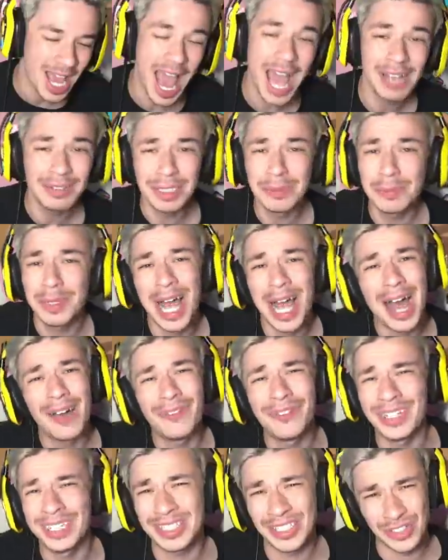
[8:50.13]
Have some
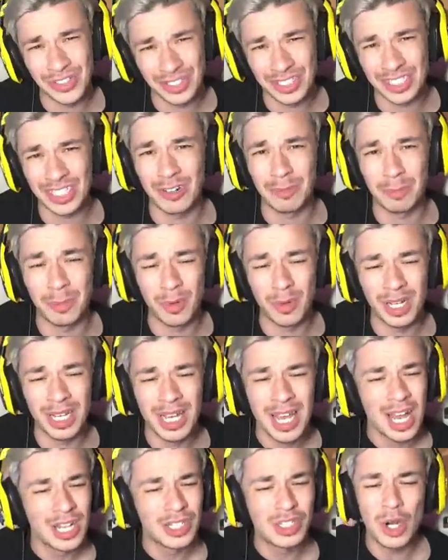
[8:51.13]
confidence in yourself, boy.
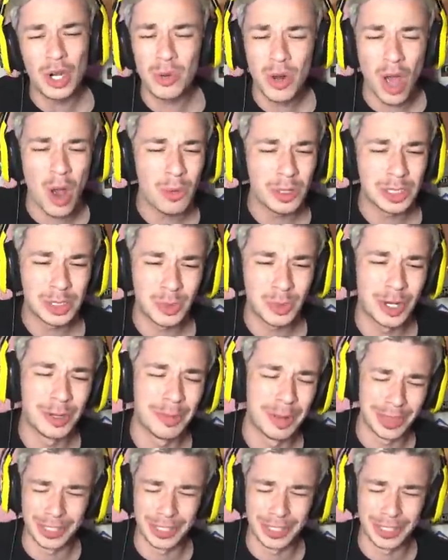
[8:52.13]
Don't always worry.